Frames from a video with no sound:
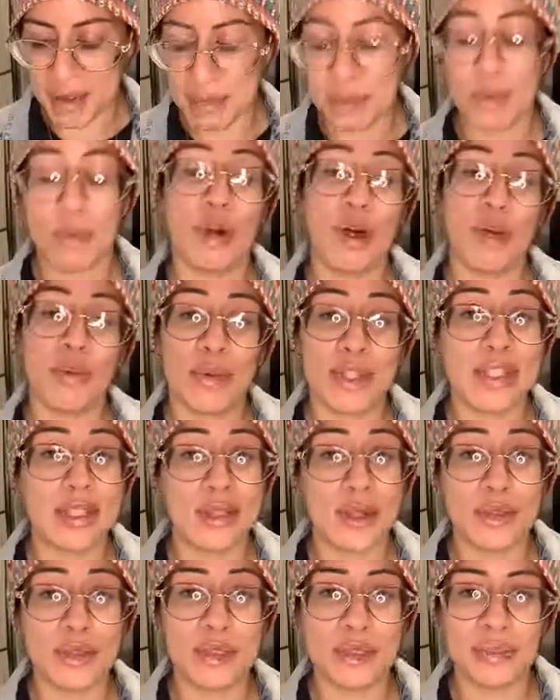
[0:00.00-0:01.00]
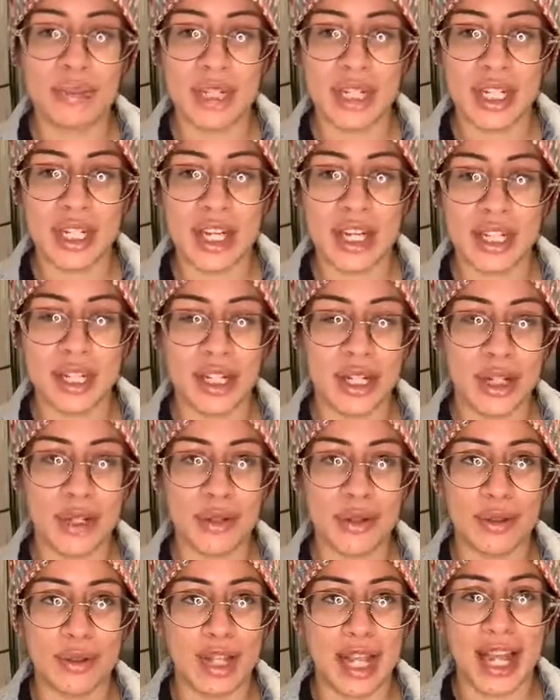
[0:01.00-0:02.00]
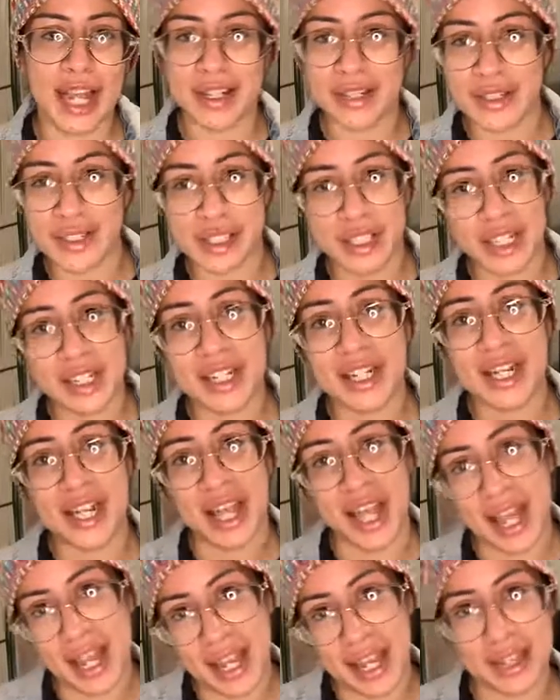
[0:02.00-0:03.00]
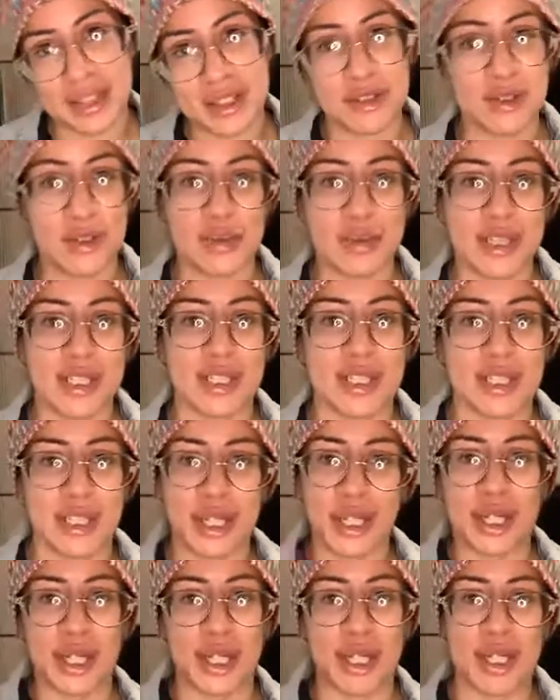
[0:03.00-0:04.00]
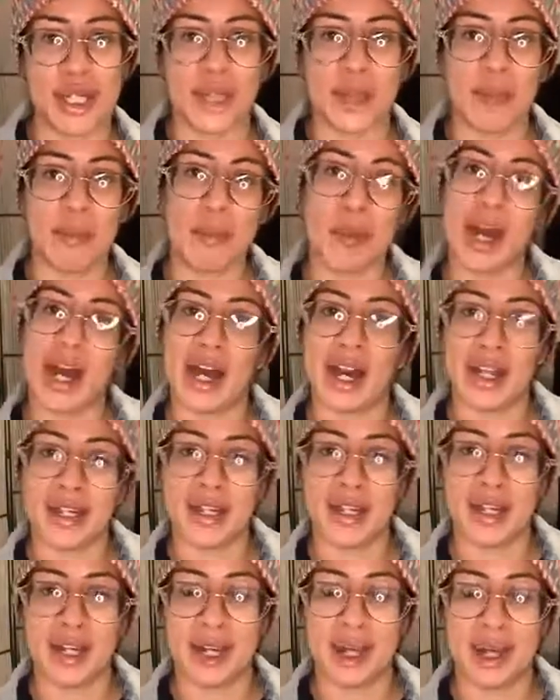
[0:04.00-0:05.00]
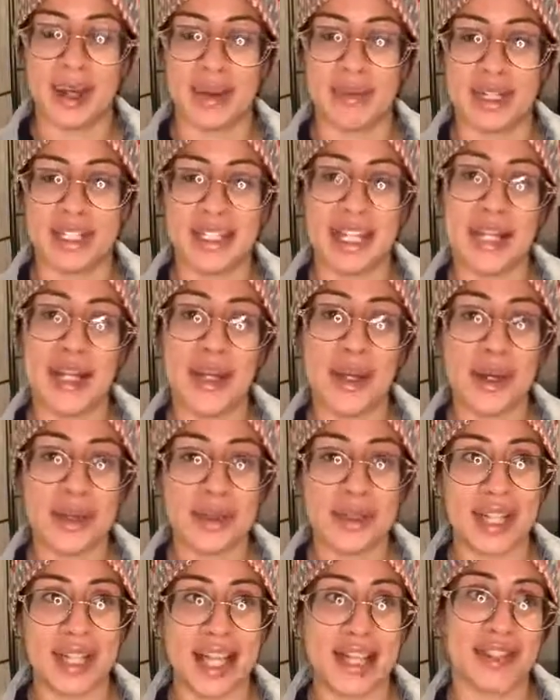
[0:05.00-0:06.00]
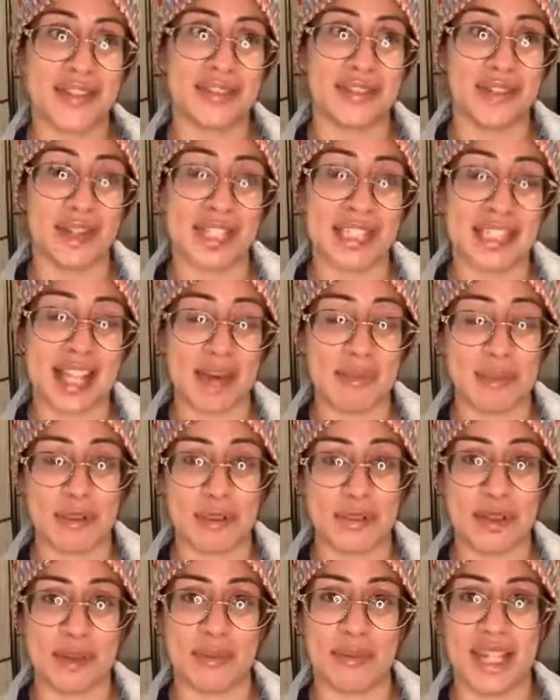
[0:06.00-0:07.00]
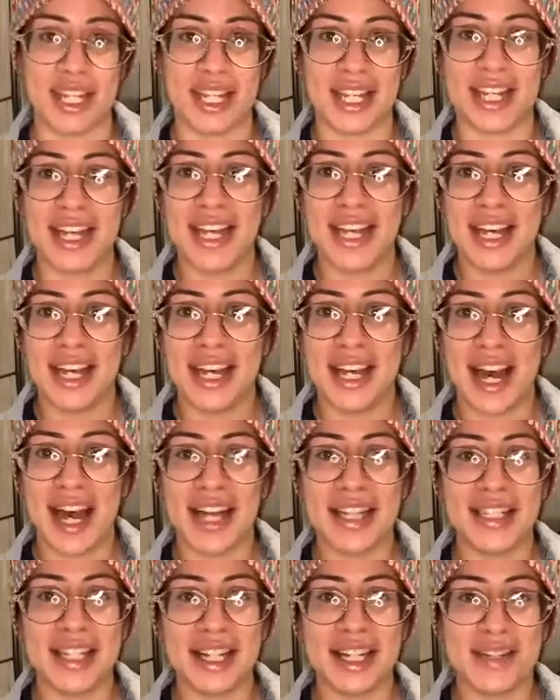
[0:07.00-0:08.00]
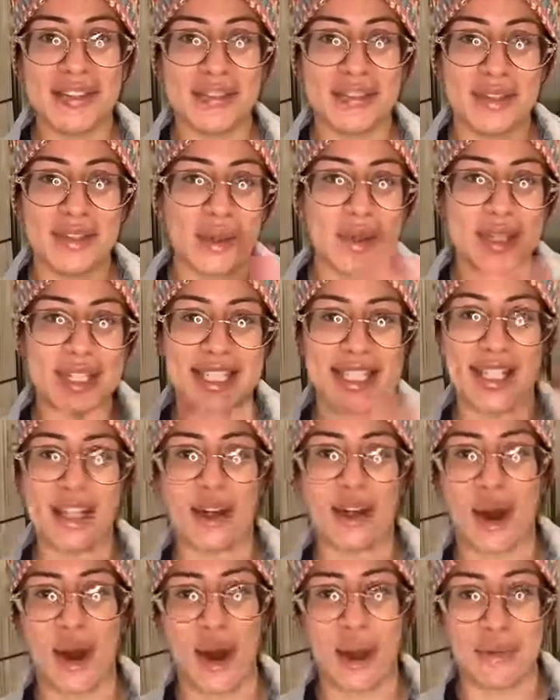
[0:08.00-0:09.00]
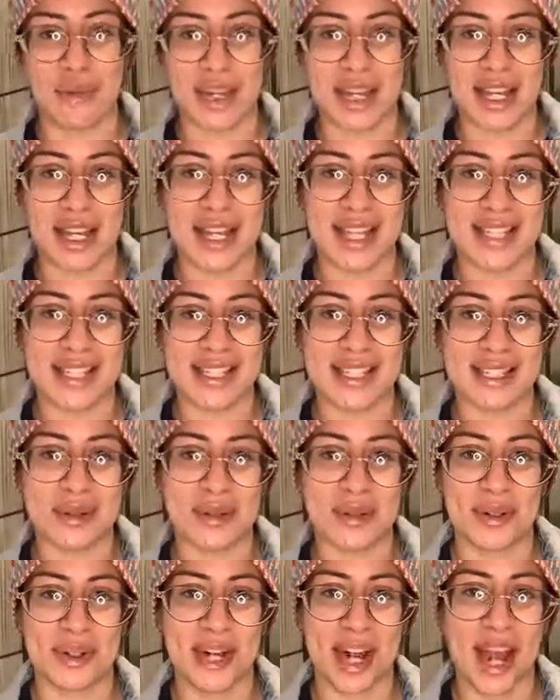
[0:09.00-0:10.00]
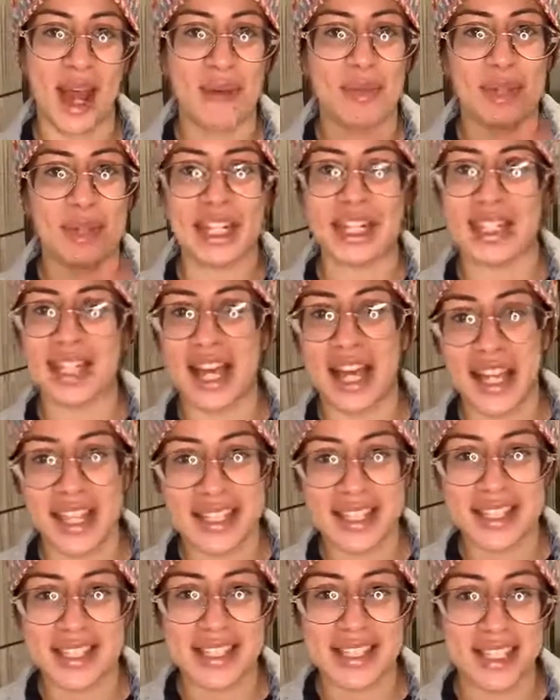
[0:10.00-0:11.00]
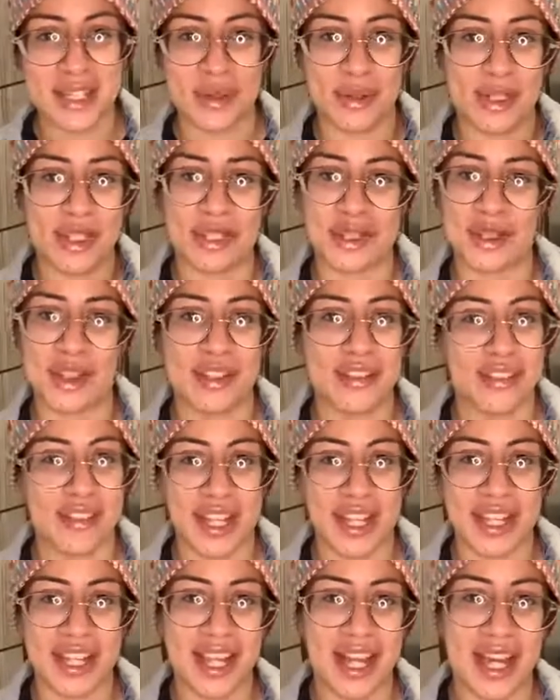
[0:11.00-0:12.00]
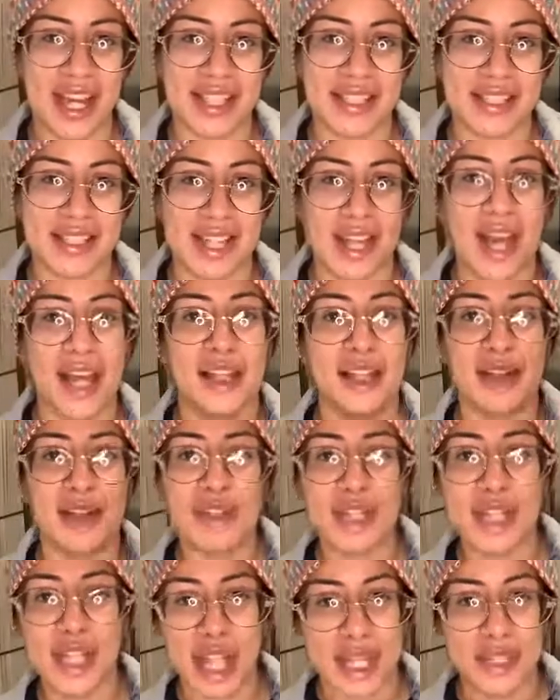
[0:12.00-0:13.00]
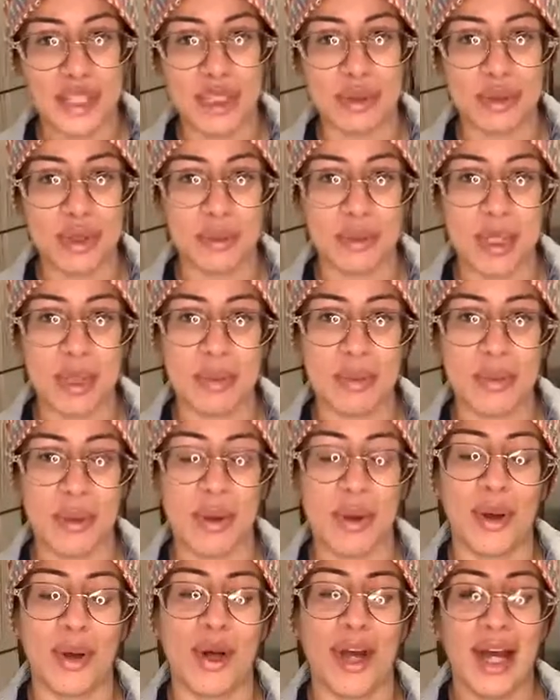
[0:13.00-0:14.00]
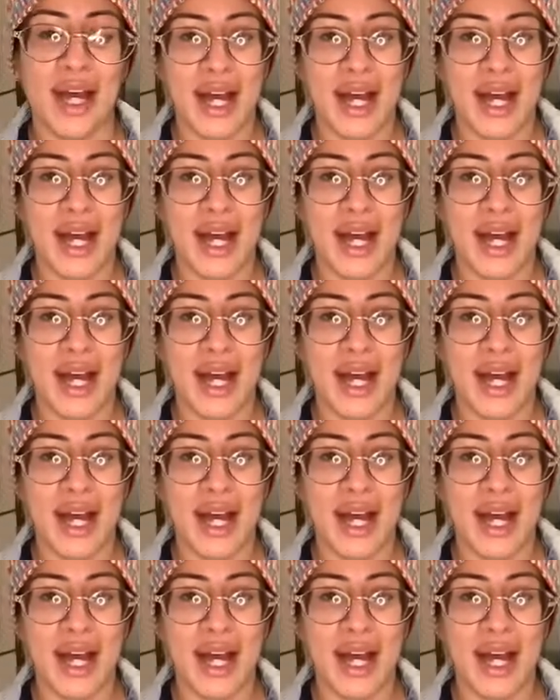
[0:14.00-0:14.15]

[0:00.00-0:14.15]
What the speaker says: Well, with social media, you know, haters gonna hate. There's always the good and the bad. Because I know, like, for example, for me, I love noticing comments or how many likes, you know, a certain thing gets. Like, I love engaging with people.